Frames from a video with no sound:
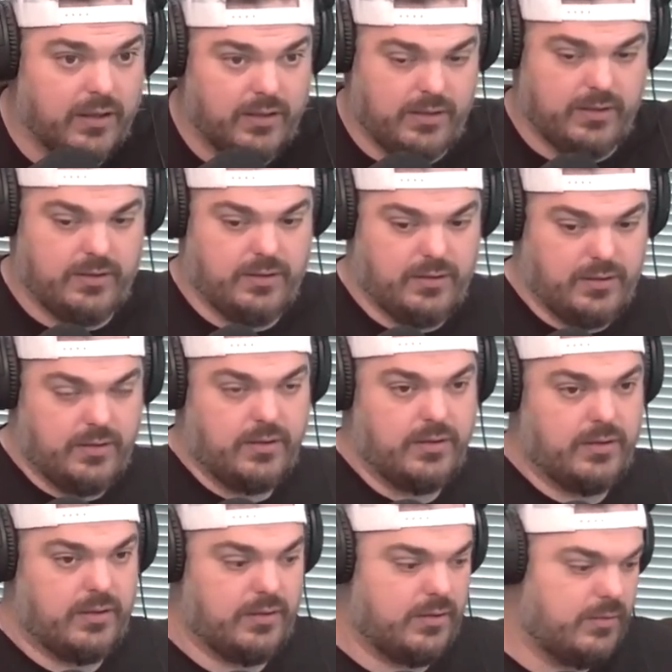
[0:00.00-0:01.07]

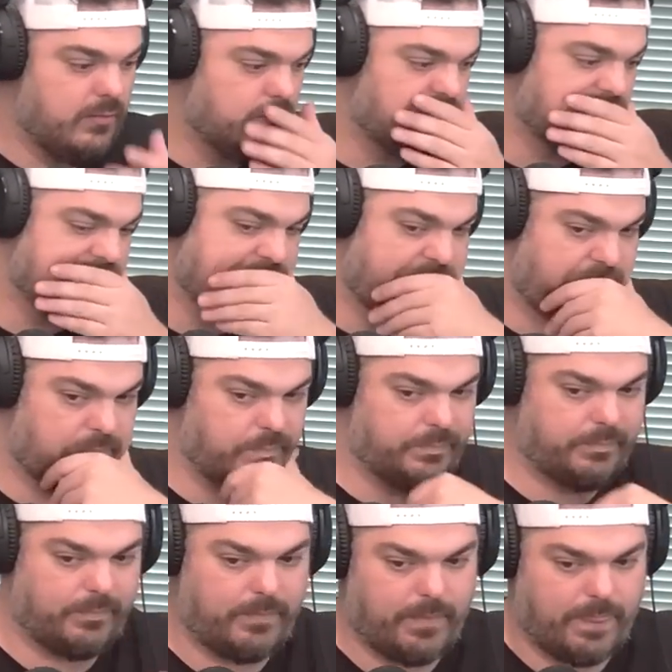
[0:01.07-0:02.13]

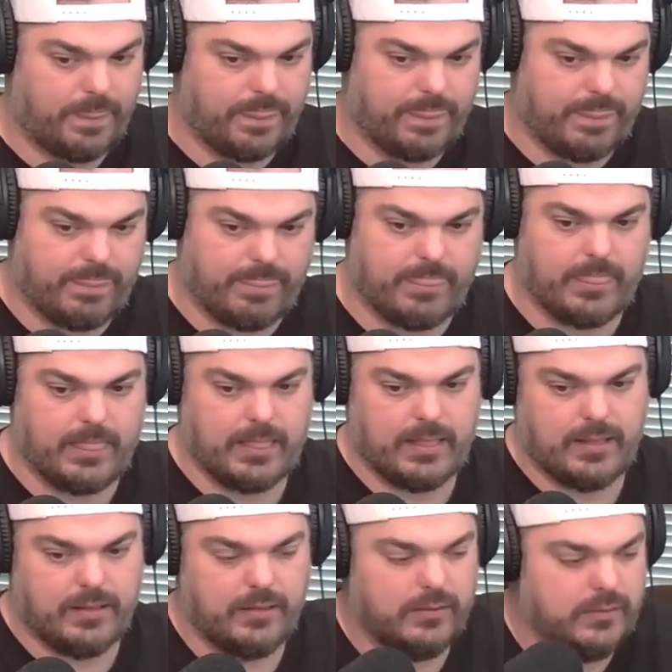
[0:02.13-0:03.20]

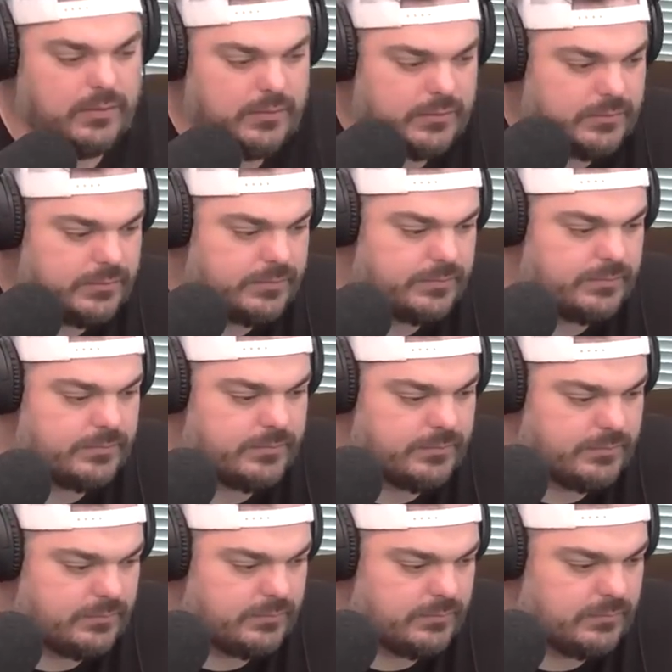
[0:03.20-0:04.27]

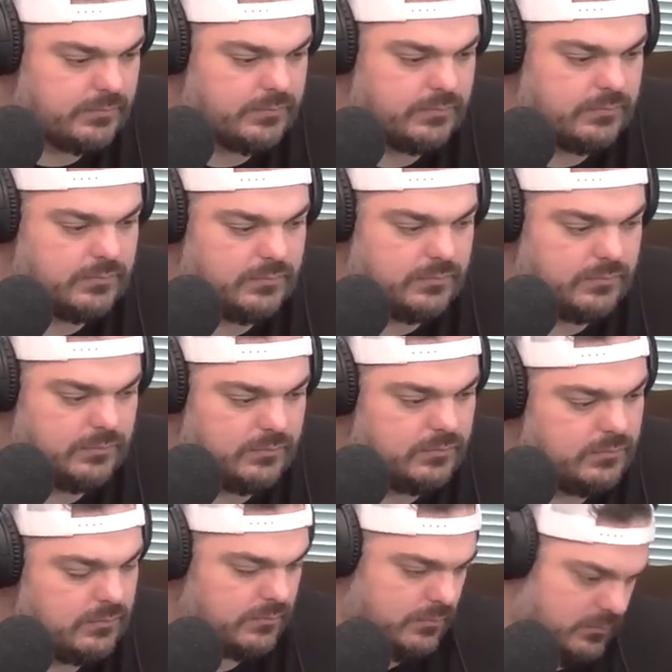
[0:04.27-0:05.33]

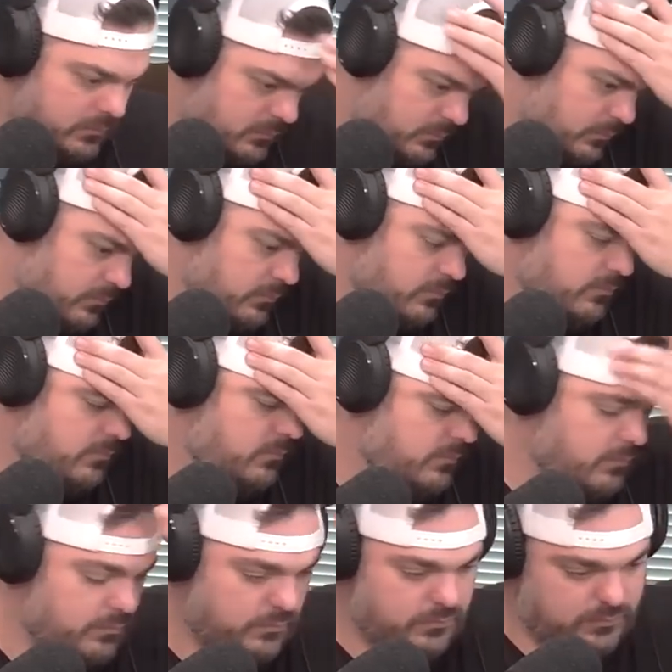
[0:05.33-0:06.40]

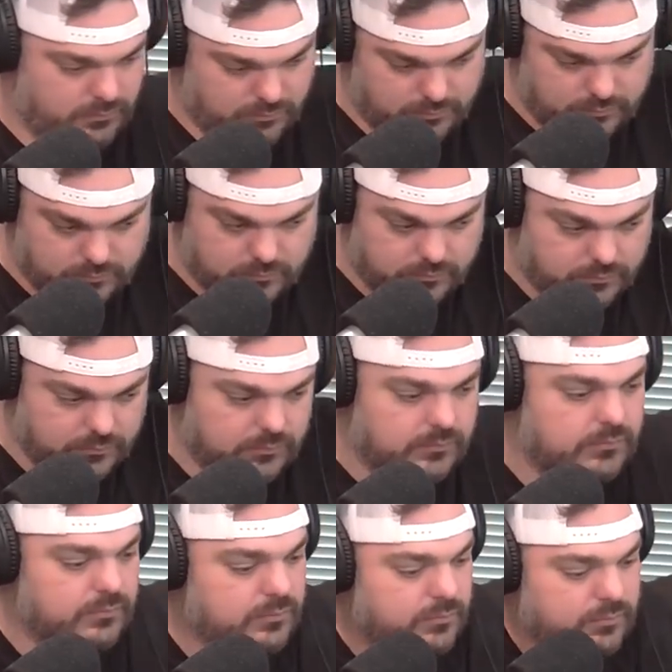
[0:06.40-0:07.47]

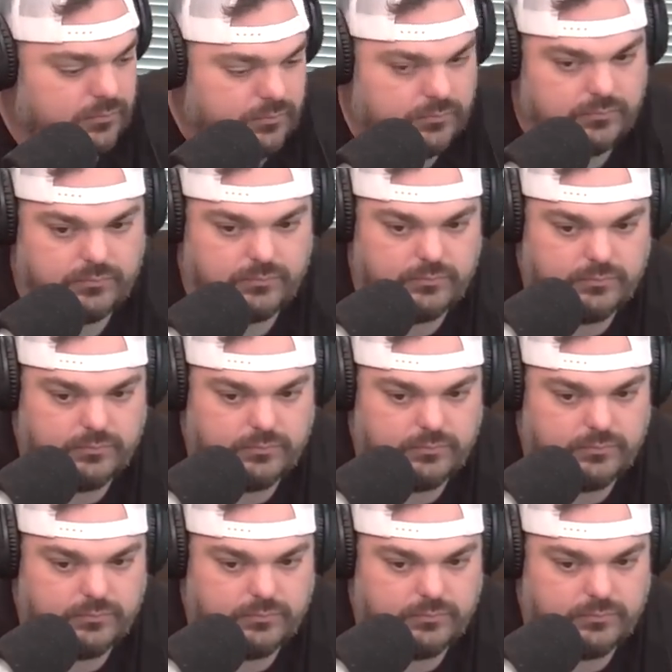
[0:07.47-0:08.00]
[no speech]